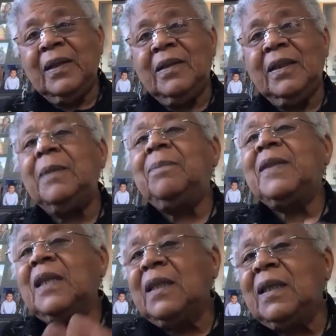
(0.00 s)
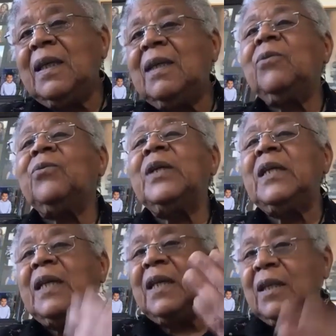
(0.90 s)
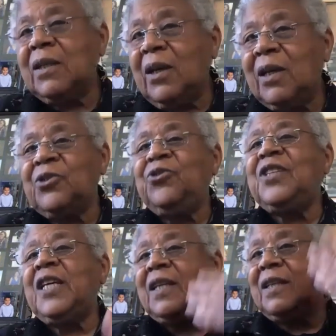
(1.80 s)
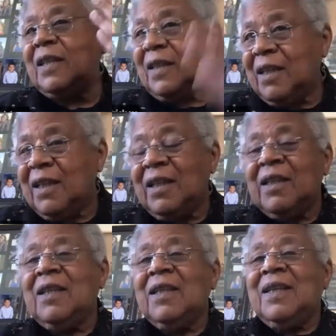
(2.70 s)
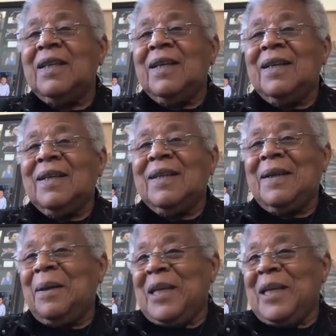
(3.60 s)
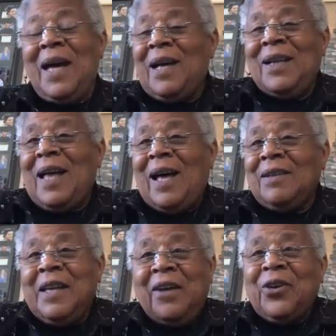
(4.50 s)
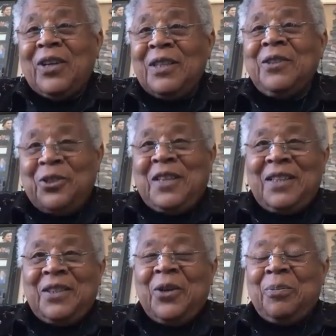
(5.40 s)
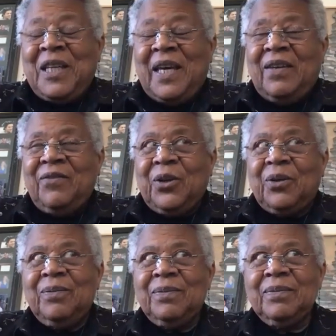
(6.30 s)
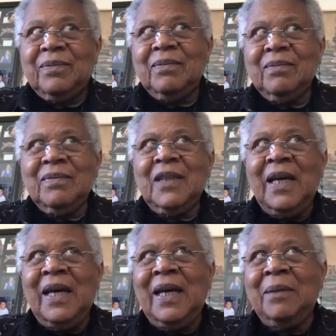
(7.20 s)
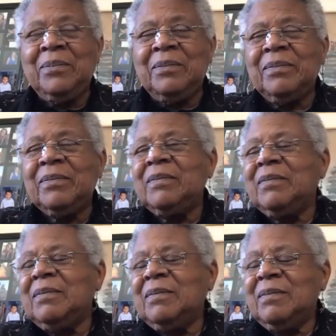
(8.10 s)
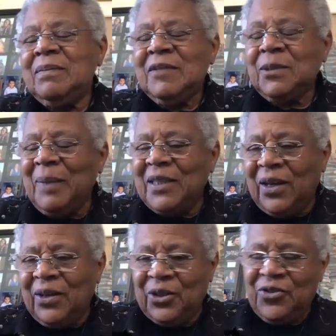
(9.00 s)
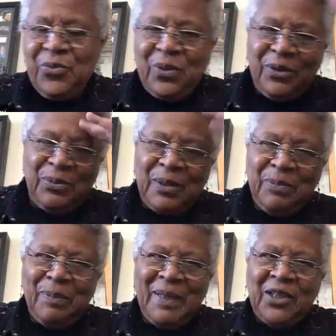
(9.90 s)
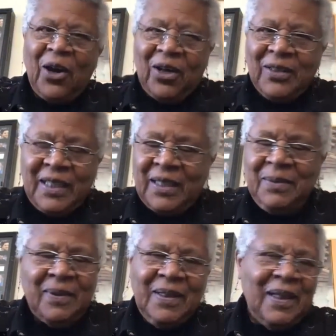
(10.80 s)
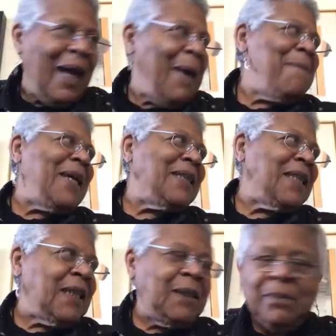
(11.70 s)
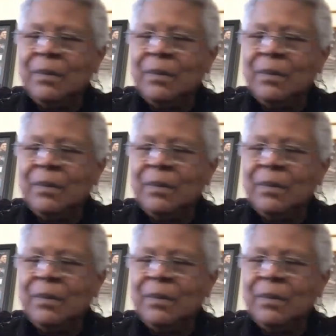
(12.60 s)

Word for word: to keep thinking, reading, understanding, coming. I'll, I'll never understand their behavior. Ah, it's my daughter. She wants me to put my dog in. I'm busy.